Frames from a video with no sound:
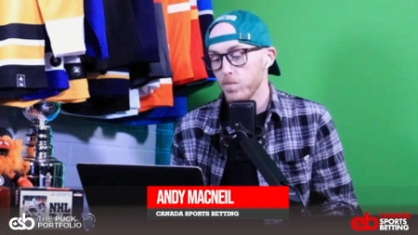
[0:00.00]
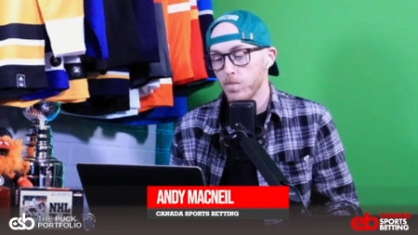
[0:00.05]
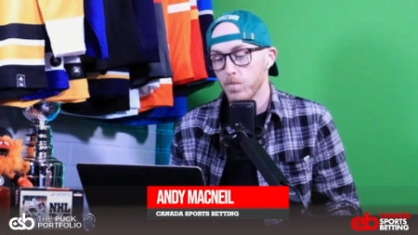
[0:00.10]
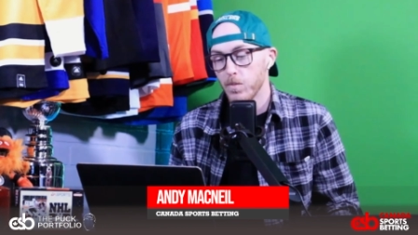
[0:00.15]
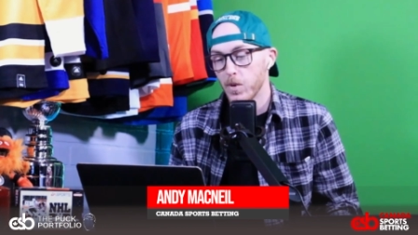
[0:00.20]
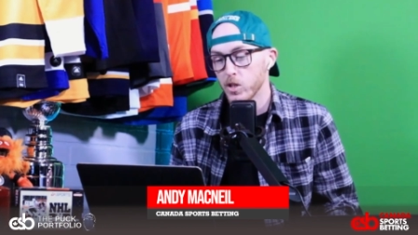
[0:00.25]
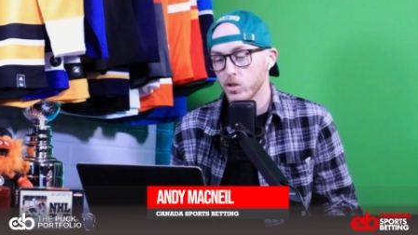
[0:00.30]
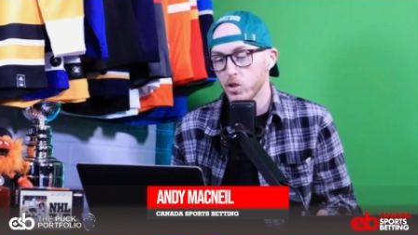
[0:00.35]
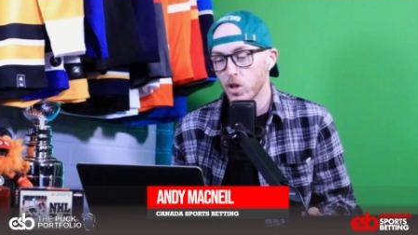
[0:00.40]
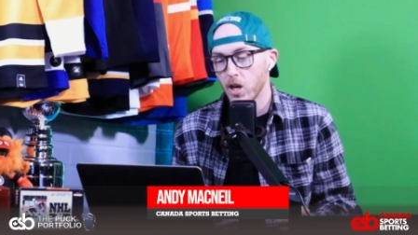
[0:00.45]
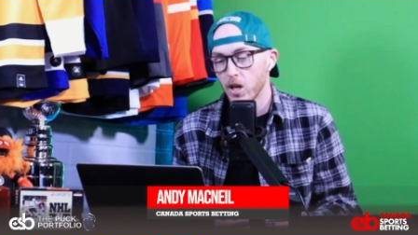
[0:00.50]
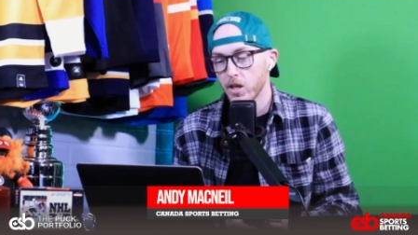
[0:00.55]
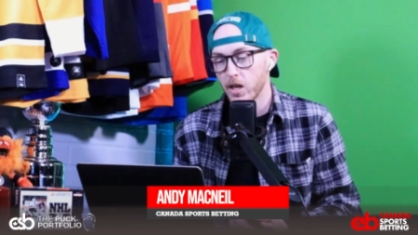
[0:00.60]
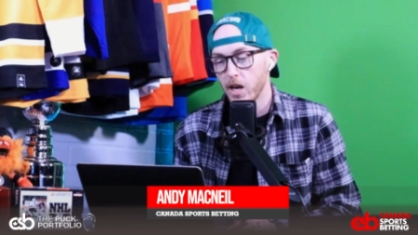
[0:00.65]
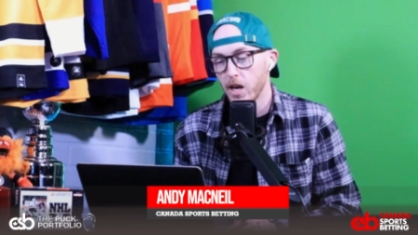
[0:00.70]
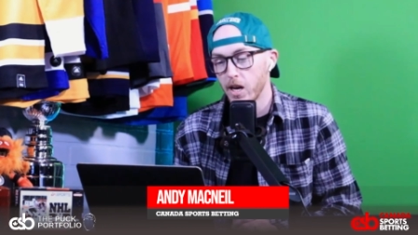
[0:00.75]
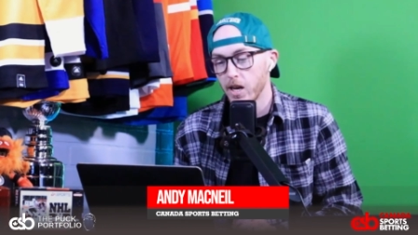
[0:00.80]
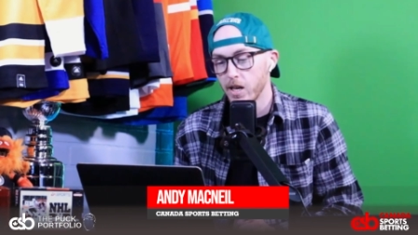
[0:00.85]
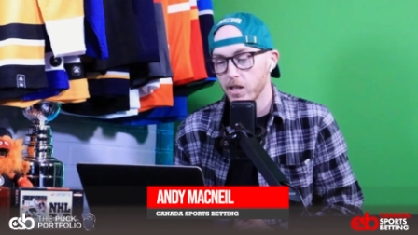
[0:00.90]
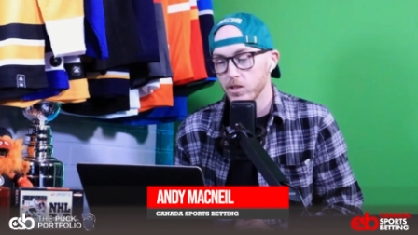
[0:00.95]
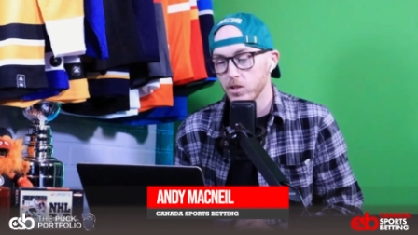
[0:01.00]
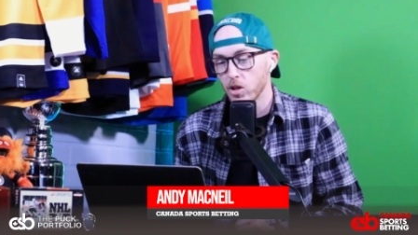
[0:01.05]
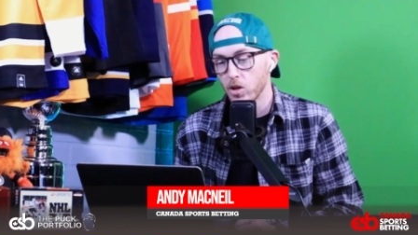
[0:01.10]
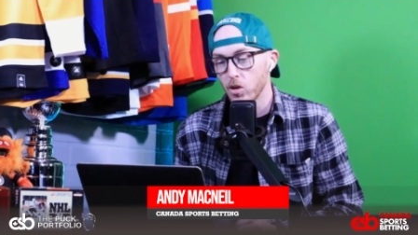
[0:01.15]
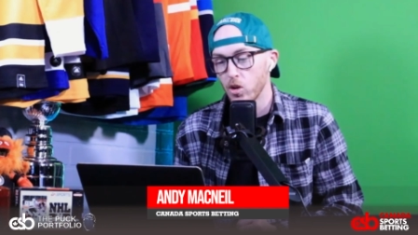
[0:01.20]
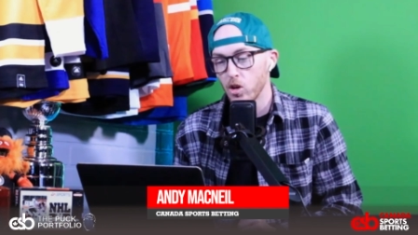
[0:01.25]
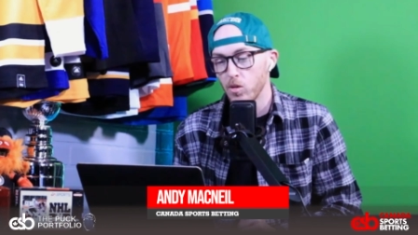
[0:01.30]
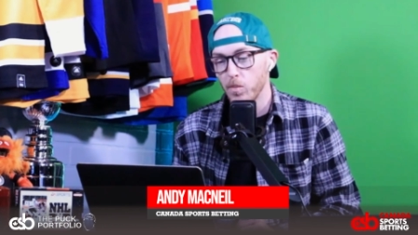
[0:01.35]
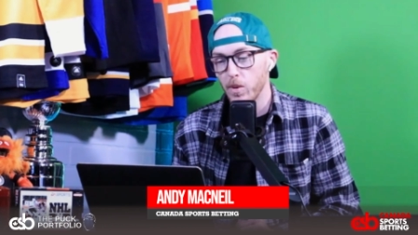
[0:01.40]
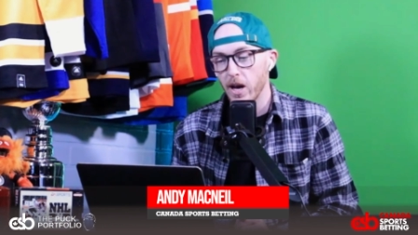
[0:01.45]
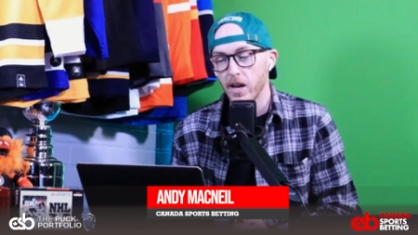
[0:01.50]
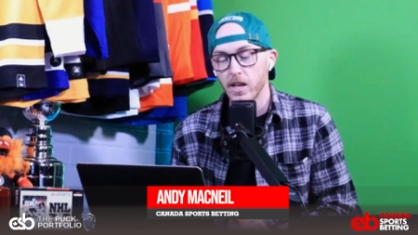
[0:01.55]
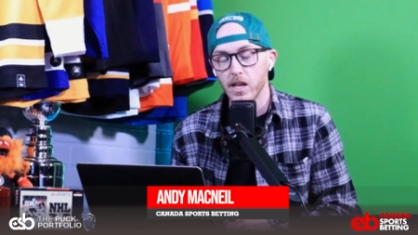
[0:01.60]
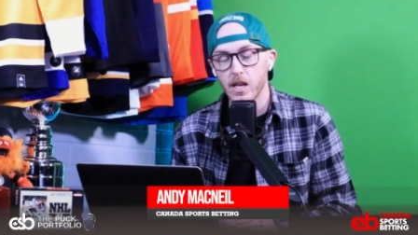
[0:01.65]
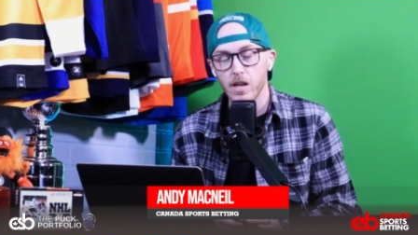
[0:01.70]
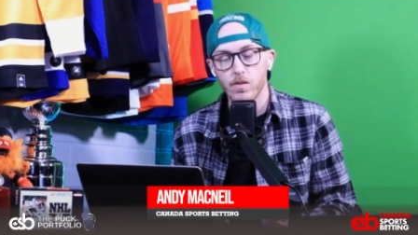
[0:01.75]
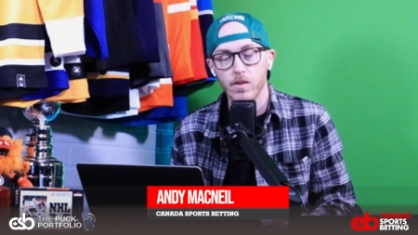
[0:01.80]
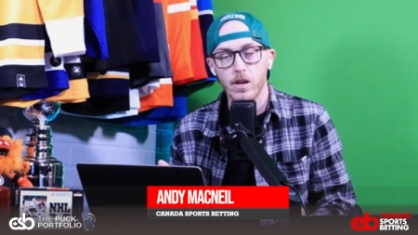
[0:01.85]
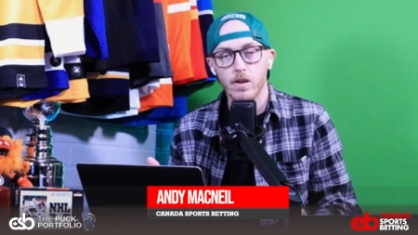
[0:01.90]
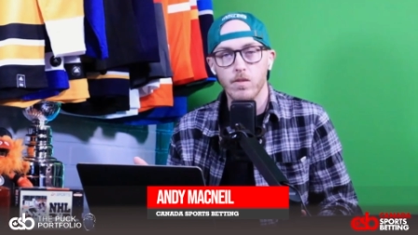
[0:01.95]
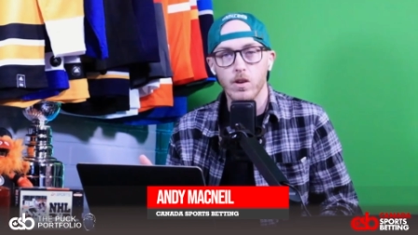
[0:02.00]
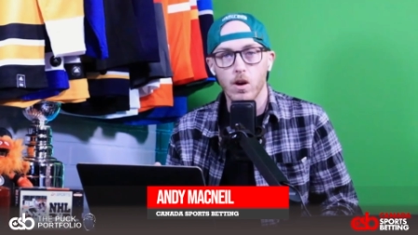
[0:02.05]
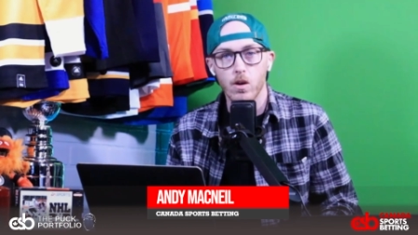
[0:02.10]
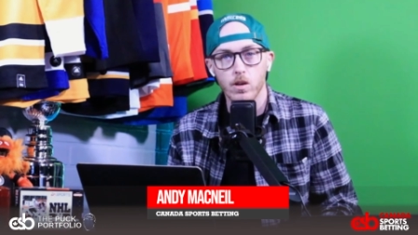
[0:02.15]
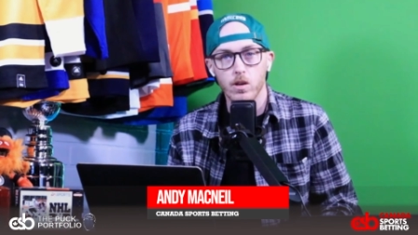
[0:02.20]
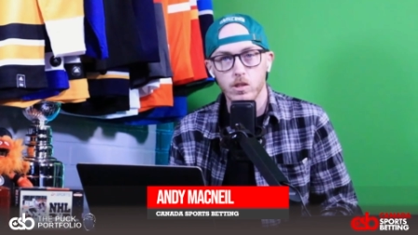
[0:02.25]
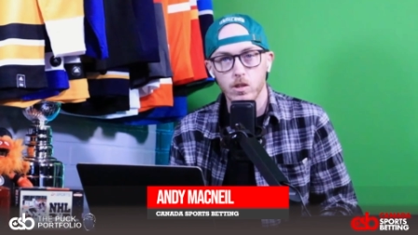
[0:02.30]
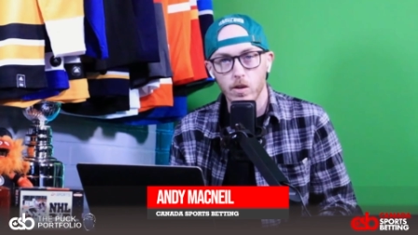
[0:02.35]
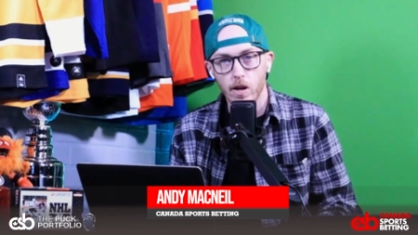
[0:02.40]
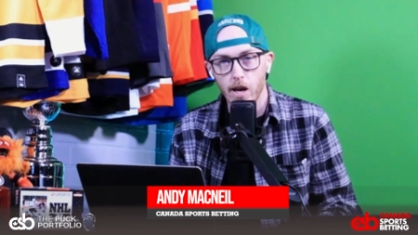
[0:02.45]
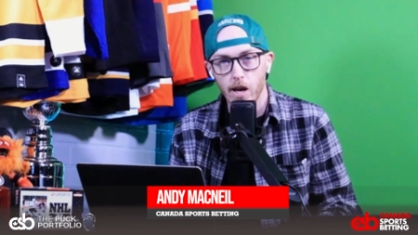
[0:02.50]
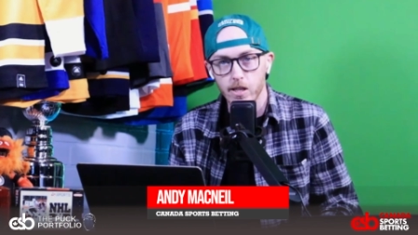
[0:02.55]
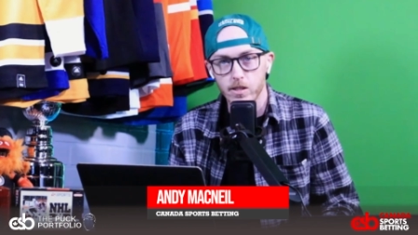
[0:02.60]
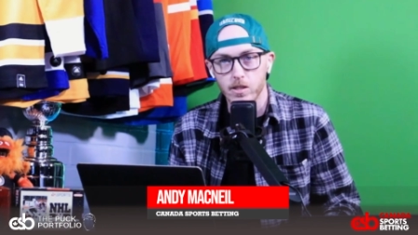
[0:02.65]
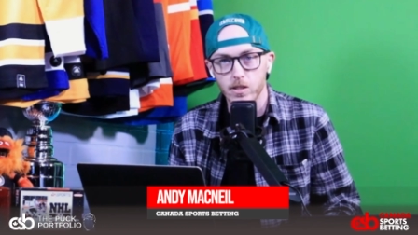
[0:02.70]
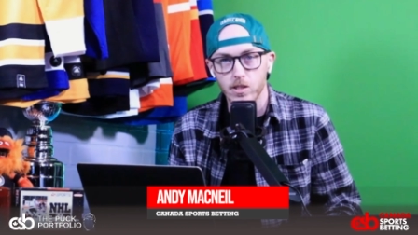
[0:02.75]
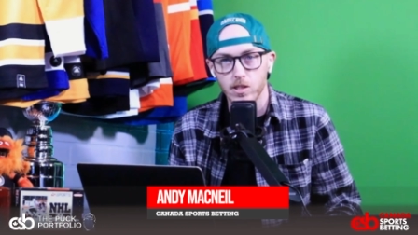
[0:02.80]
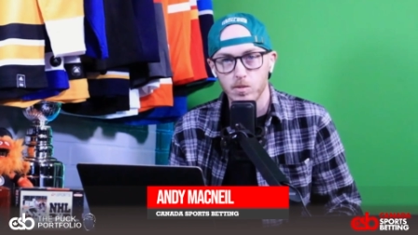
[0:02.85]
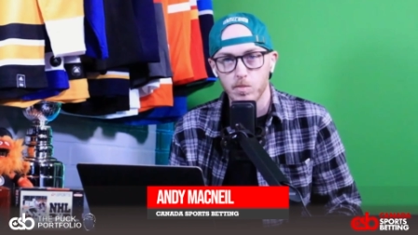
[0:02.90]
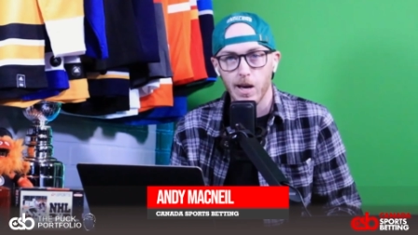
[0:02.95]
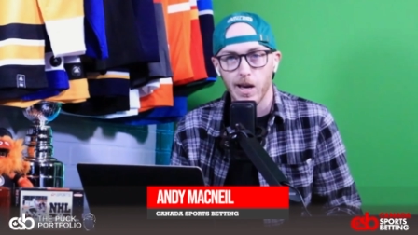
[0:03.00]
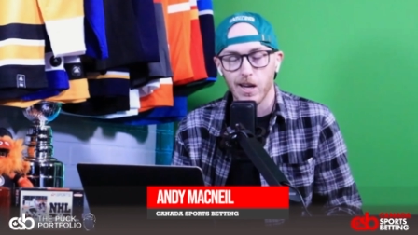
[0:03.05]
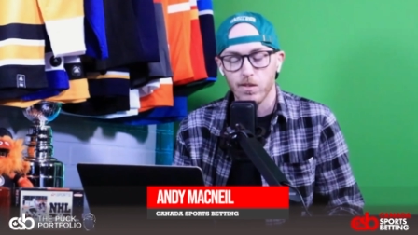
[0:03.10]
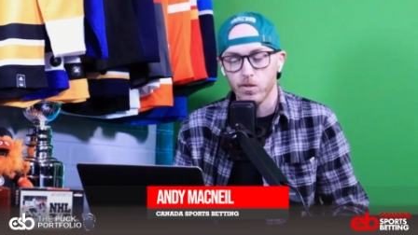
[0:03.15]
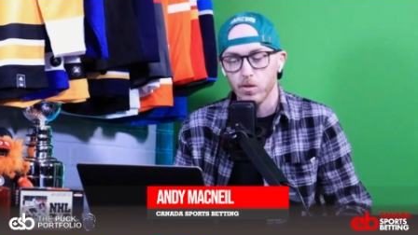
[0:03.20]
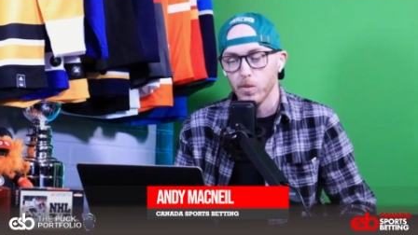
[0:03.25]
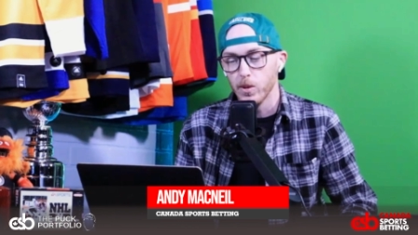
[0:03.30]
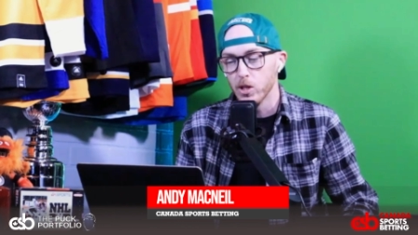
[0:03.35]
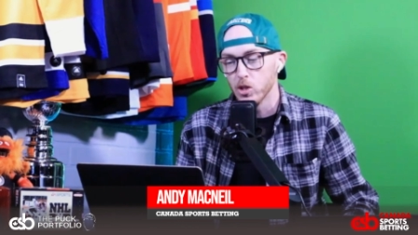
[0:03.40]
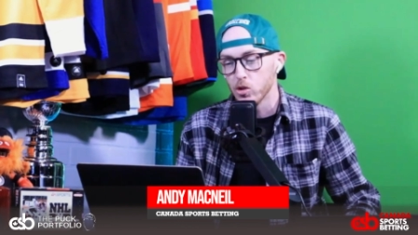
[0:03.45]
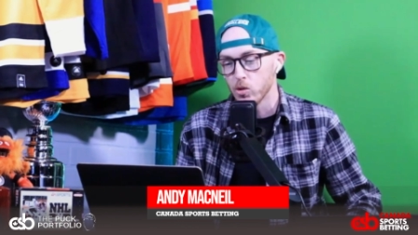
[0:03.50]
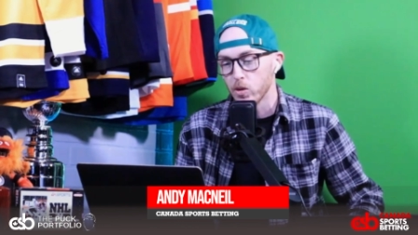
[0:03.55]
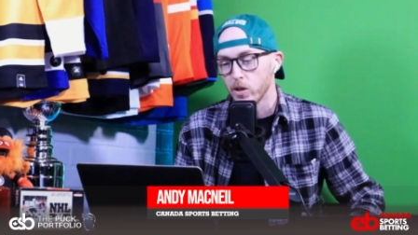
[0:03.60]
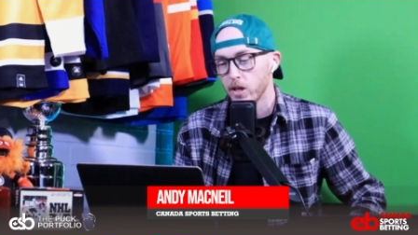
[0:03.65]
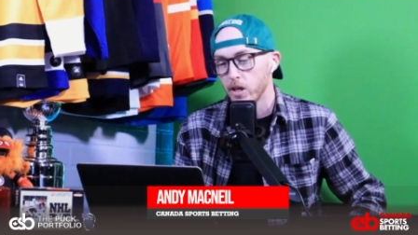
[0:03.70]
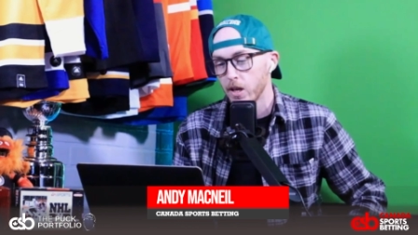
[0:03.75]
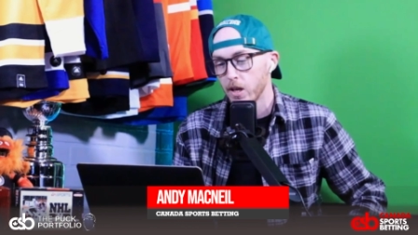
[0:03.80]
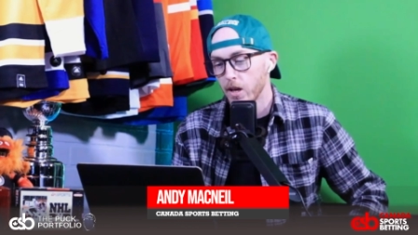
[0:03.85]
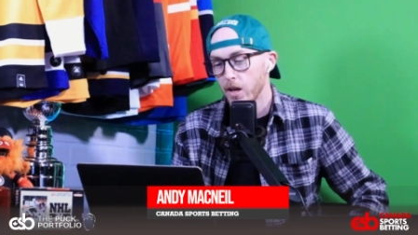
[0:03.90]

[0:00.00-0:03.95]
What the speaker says: Montreal Canadiens are a good bet, even if Jonas Johansson is back from injury,